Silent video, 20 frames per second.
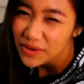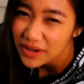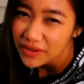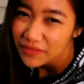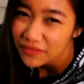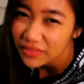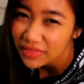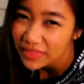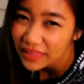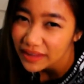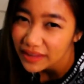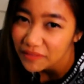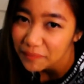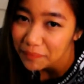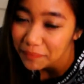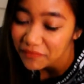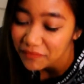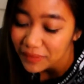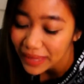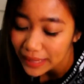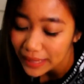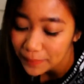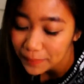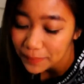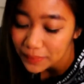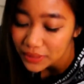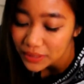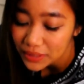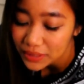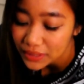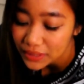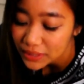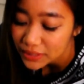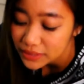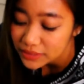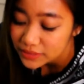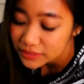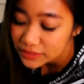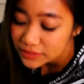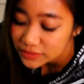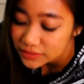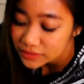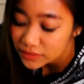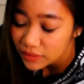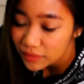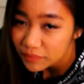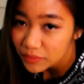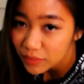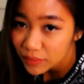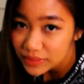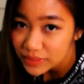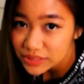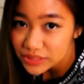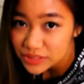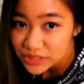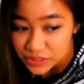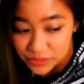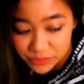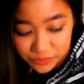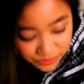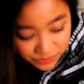of thick paper, so I'm going to use